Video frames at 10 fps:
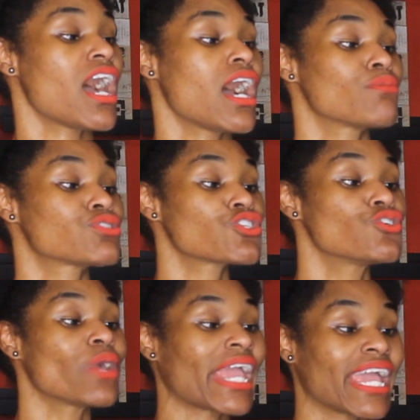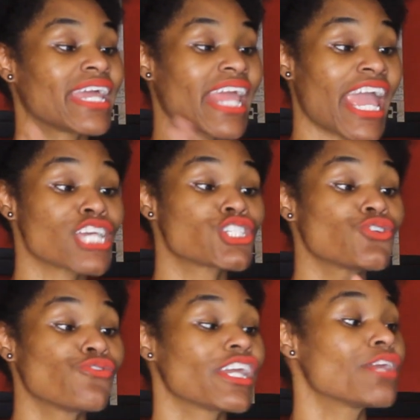Um, to an S
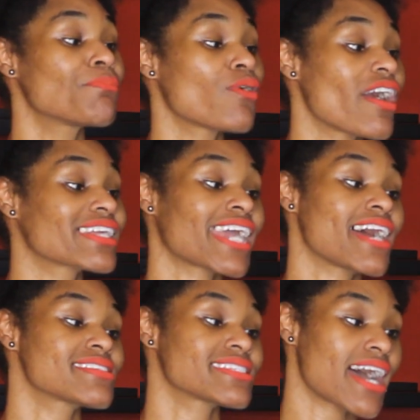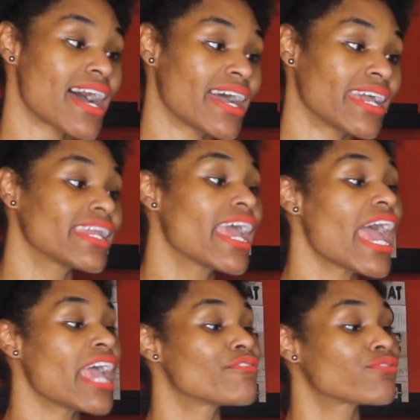U V parked outside
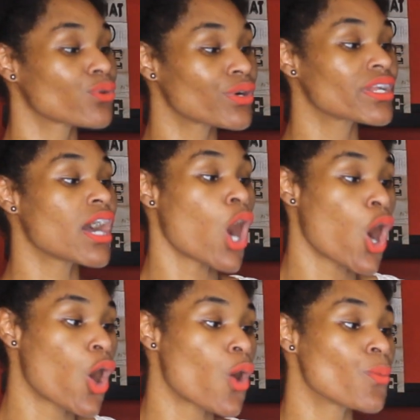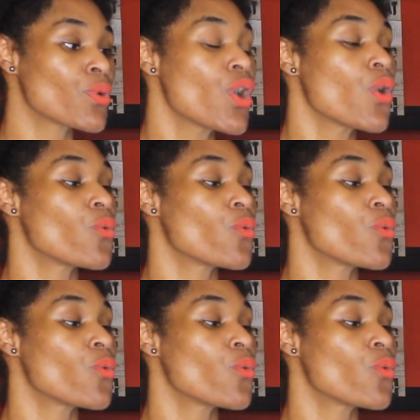a Florida home